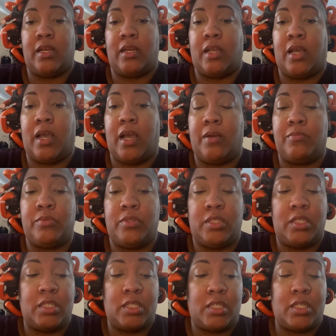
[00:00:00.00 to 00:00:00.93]
I'm
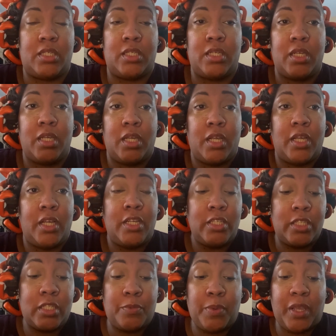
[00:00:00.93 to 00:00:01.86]
just
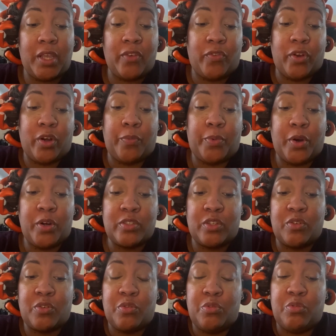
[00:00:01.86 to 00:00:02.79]
speaking for the person
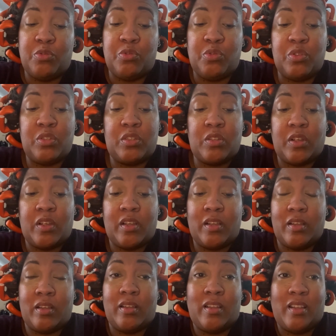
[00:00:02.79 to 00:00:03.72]
who's
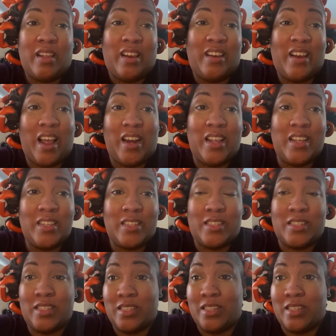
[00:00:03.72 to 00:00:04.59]
not as